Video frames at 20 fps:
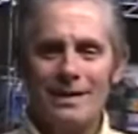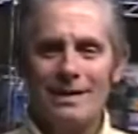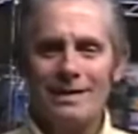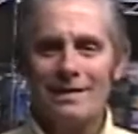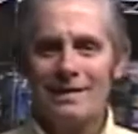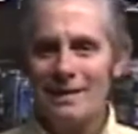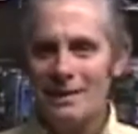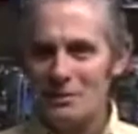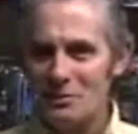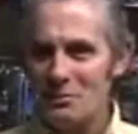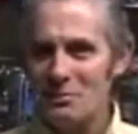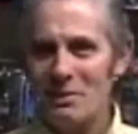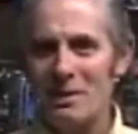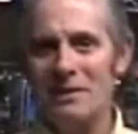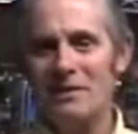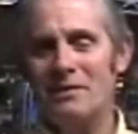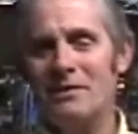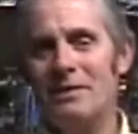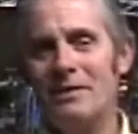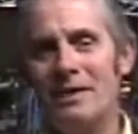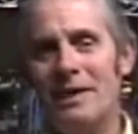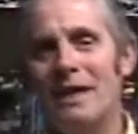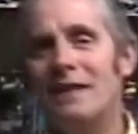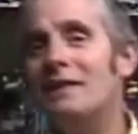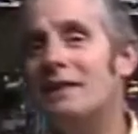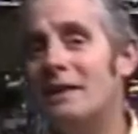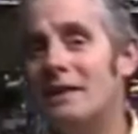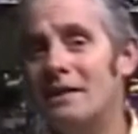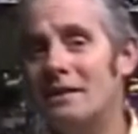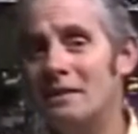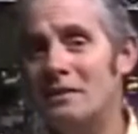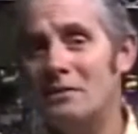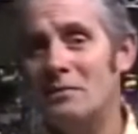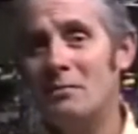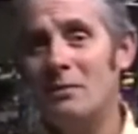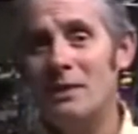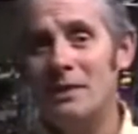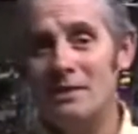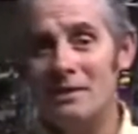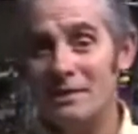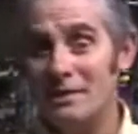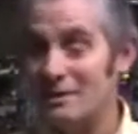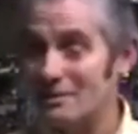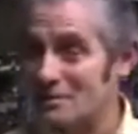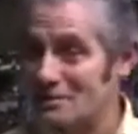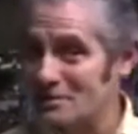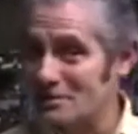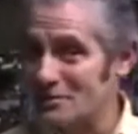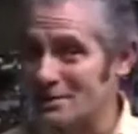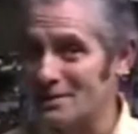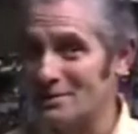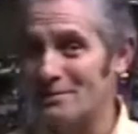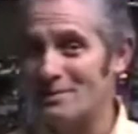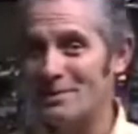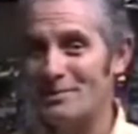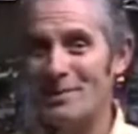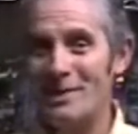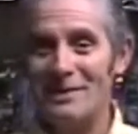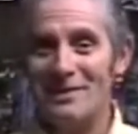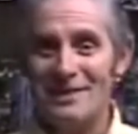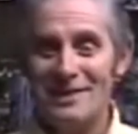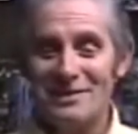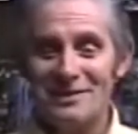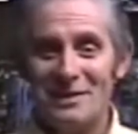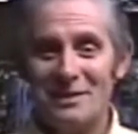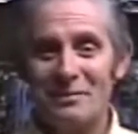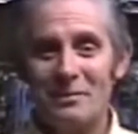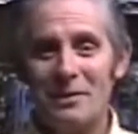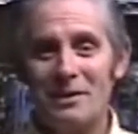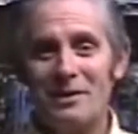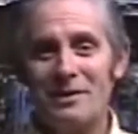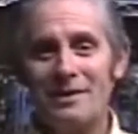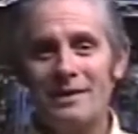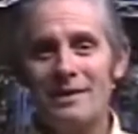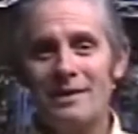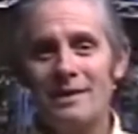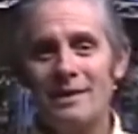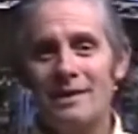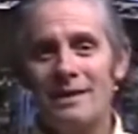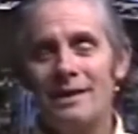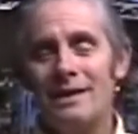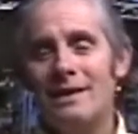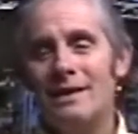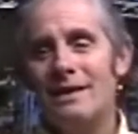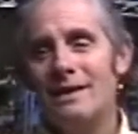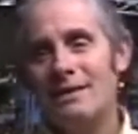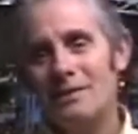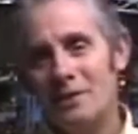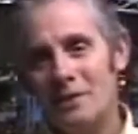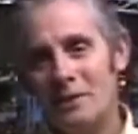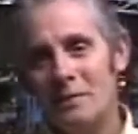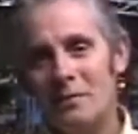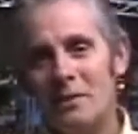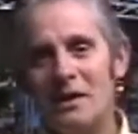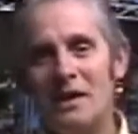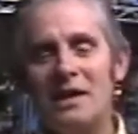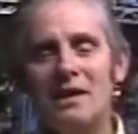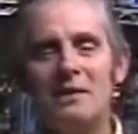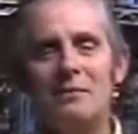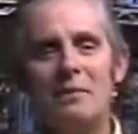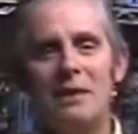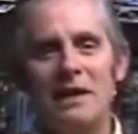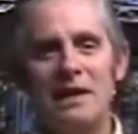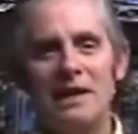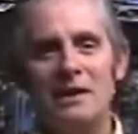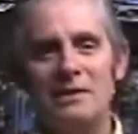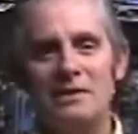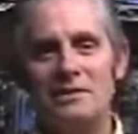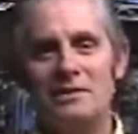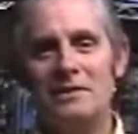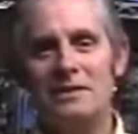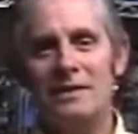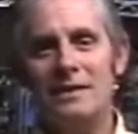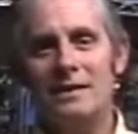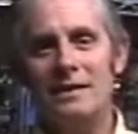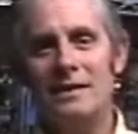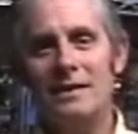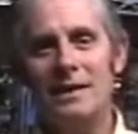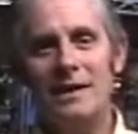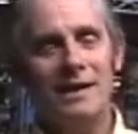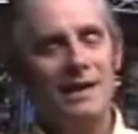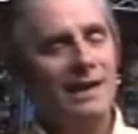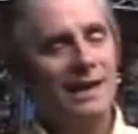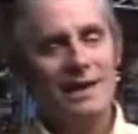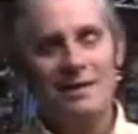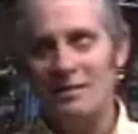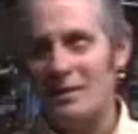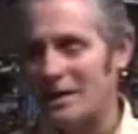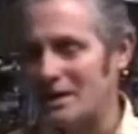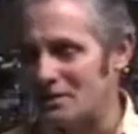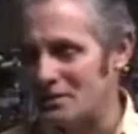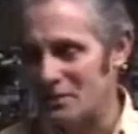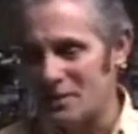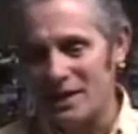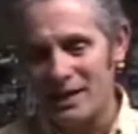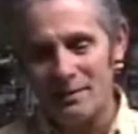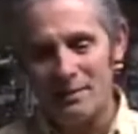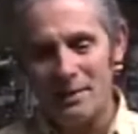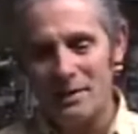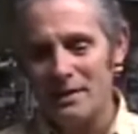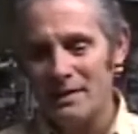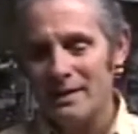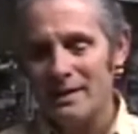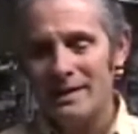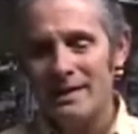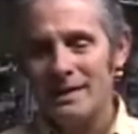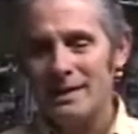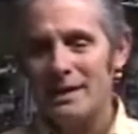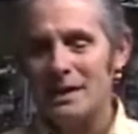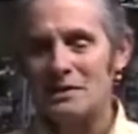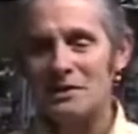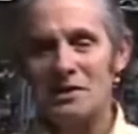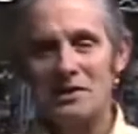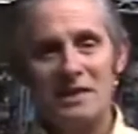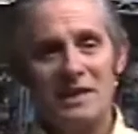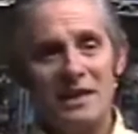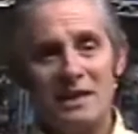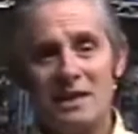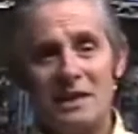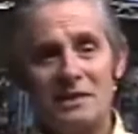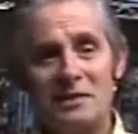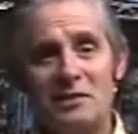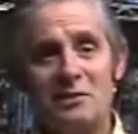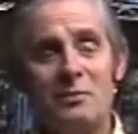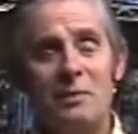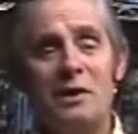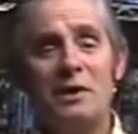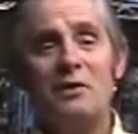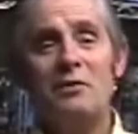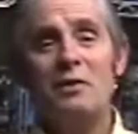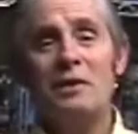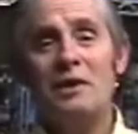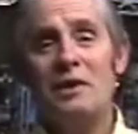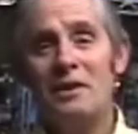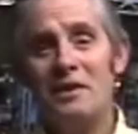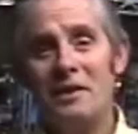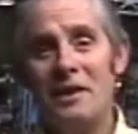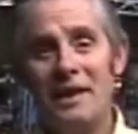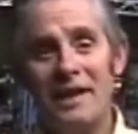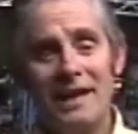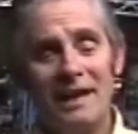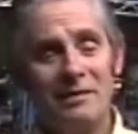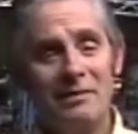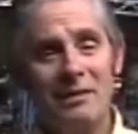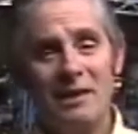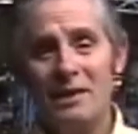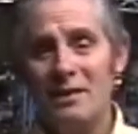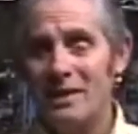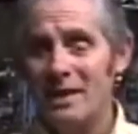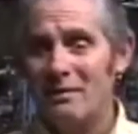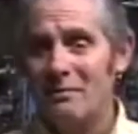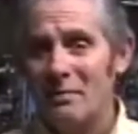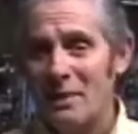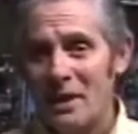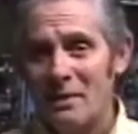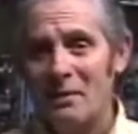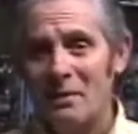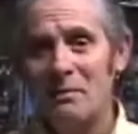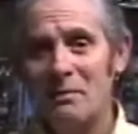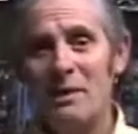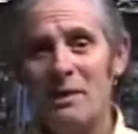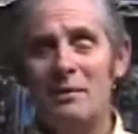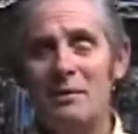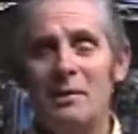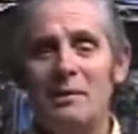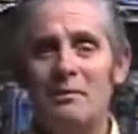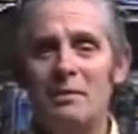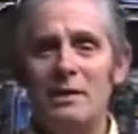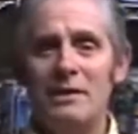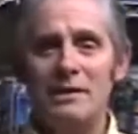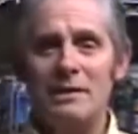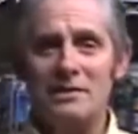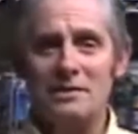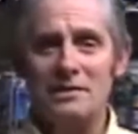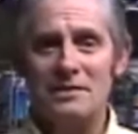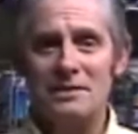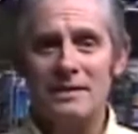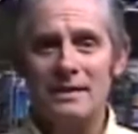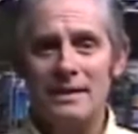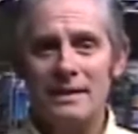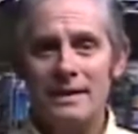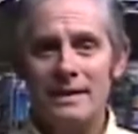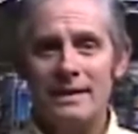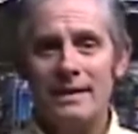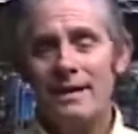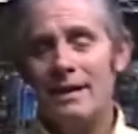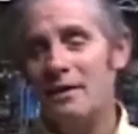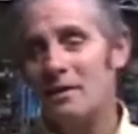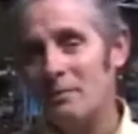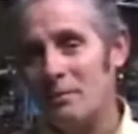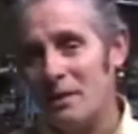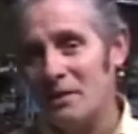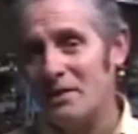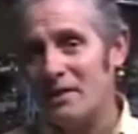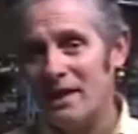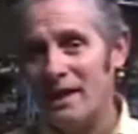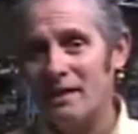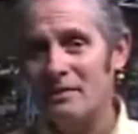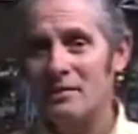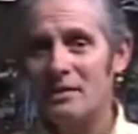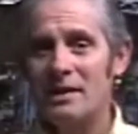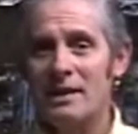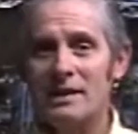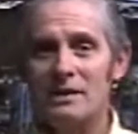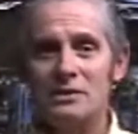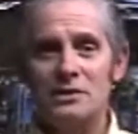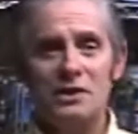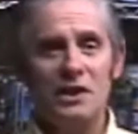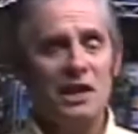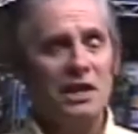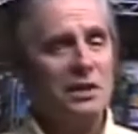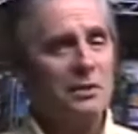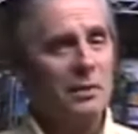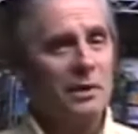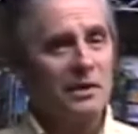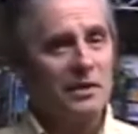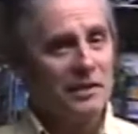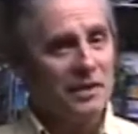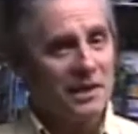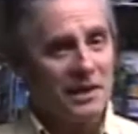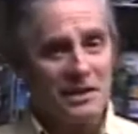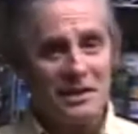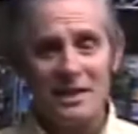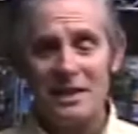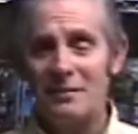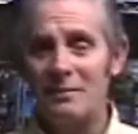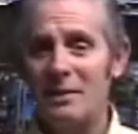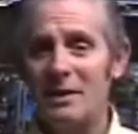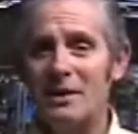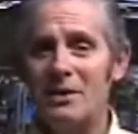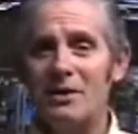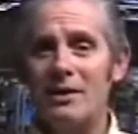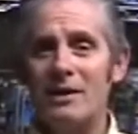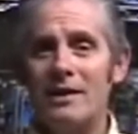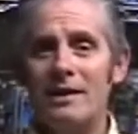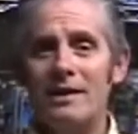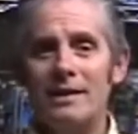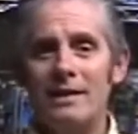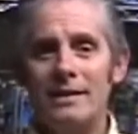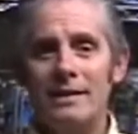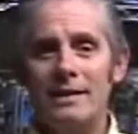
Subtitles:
this month, at the end of this month, and this is Christmas month, December, they're going to be taking my house. I haven't had a job, and gosh, I guess it's been over 1.5 years now. I haven't been able to pay my bills. Now, the month after that, in January, they're going to take my car.